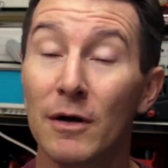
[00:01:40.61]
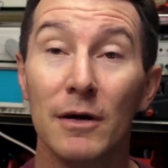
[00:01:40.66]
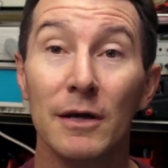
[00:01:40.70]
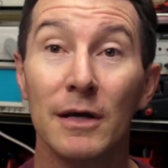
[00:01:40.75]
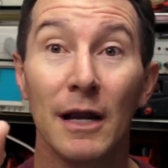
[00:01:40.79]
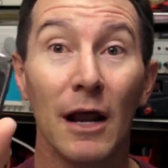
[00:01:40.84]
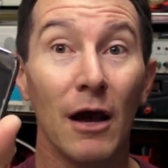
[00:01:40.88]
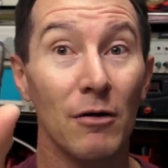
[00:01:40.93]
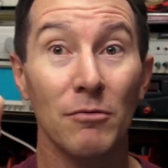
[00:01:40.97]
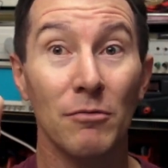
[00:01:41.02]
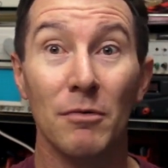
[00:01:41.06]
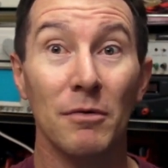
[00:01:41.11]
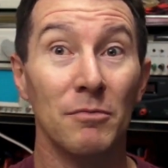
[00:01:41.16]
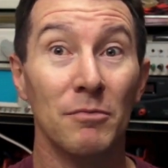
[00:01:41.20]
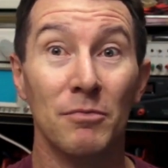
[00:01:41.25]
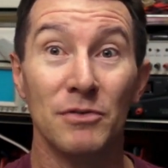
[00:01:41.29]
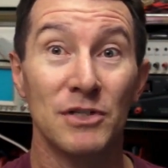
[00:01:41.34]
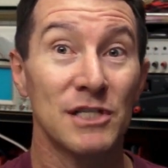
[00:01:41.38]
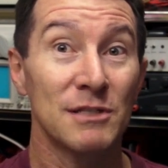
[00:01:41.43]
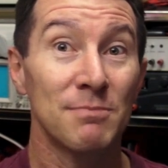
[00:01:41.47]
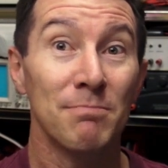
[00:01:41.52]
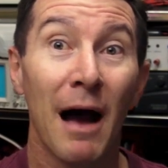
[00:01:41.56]
you know,
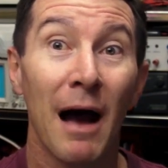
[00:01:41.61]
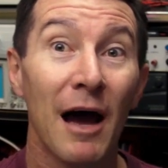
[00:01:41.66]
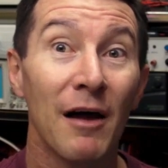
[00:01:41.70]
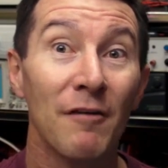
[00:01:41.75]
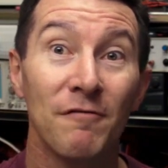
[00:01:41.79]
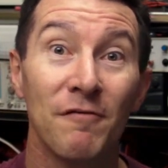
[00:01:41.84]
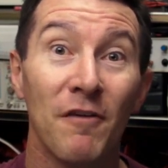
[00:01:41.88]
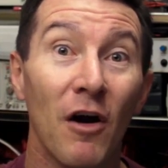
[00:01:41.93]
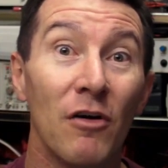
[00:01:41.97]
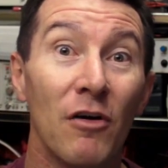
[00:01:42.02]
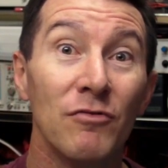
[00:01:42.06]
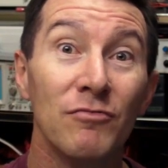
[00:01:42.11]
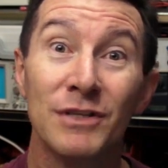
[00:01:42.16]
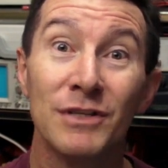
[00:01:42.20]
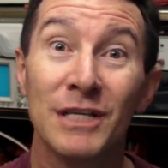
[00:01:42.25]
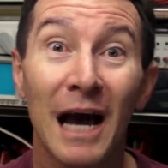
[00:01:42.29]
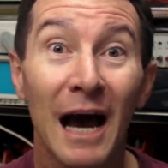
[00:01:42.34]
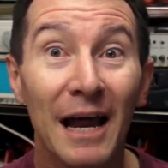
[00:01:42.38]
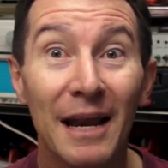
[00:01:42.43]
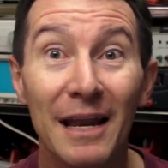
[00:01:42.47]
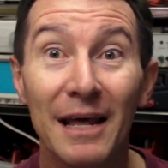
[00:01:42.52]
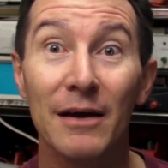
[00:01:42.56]
smartphone
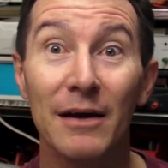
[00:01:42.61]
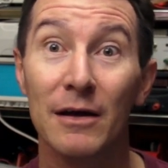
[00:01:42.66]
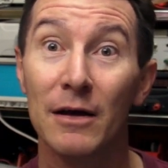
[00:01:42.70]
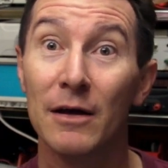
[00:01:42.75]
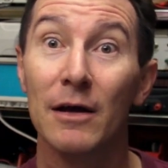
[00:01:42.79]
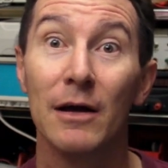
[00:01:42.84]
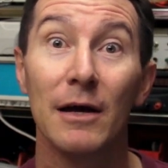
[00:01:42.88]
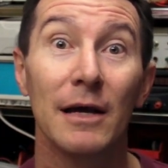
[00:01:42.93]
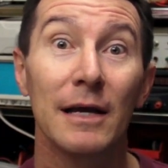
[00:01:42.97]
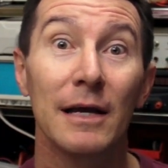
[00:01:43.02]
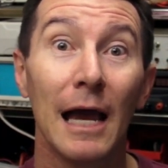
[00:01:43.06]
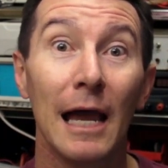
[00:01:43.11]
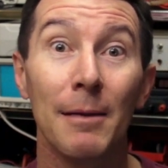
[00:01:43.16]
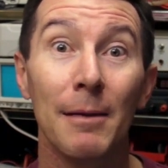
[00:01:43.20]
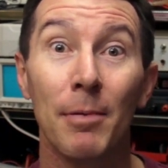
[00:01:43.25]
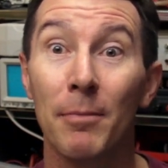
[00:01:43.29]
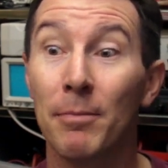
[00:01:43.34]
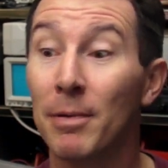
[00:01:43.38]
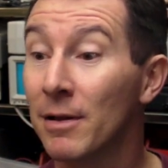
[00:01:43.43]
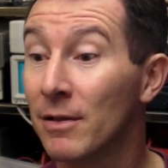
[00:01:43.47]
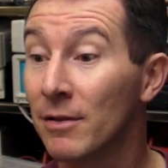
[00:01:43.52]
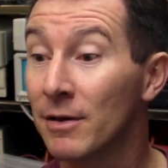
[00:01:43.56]
data
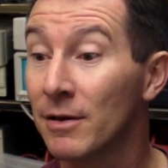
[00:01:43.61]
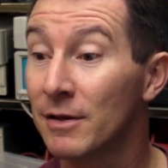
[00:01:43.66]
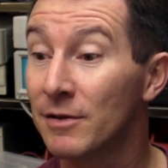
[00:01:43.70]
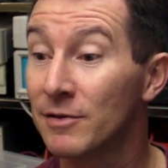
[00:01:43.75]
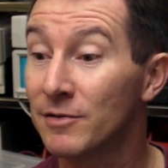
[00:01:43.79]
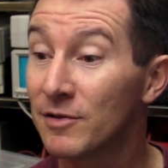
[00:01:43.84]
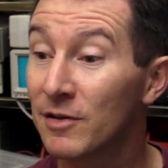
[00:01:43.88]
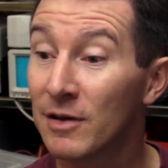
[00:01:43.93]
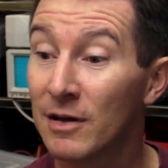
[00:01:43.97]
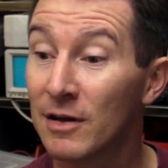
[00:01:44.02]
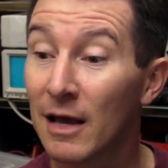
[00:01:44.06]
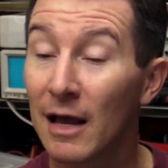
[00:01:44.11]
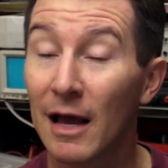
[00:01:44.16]
capabilities.